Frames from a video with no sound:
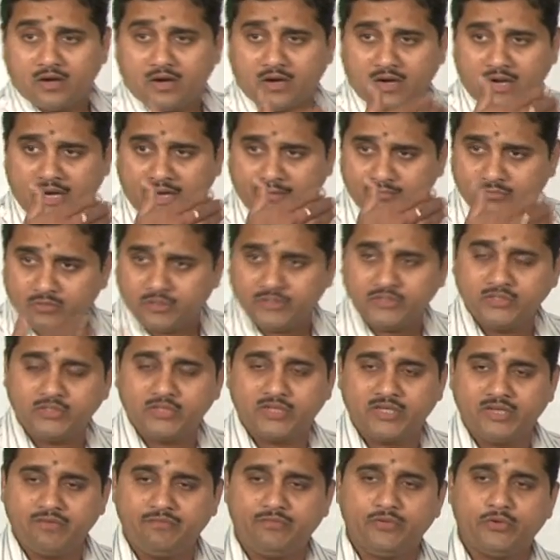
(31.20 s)
I am going to
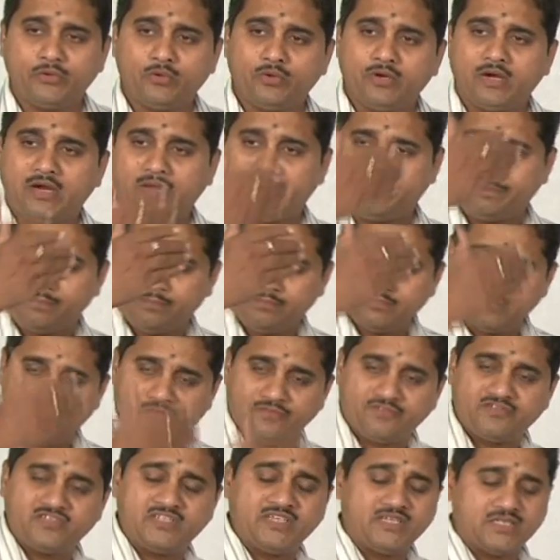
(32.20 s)
give you a,
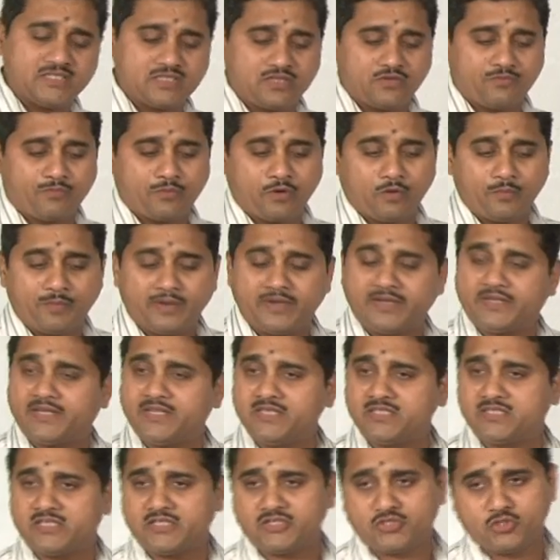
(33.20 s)
a series of
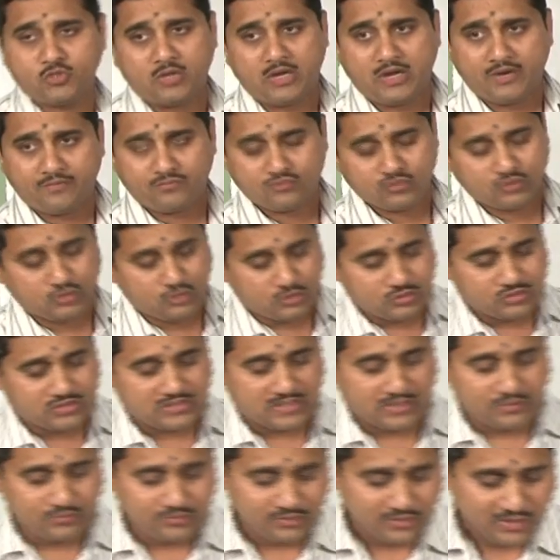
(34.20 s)
properties that you have to note
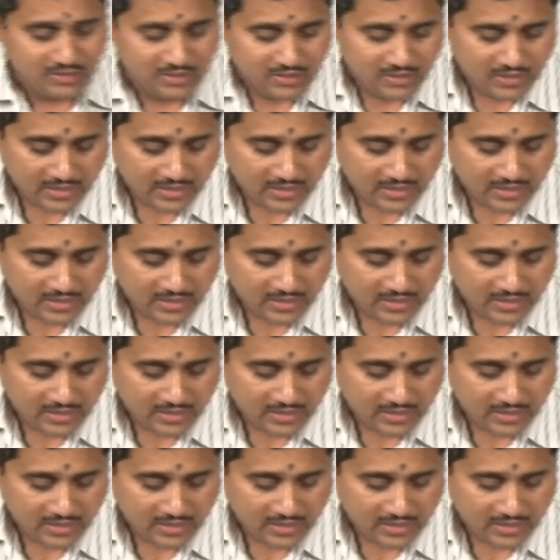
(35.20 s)
down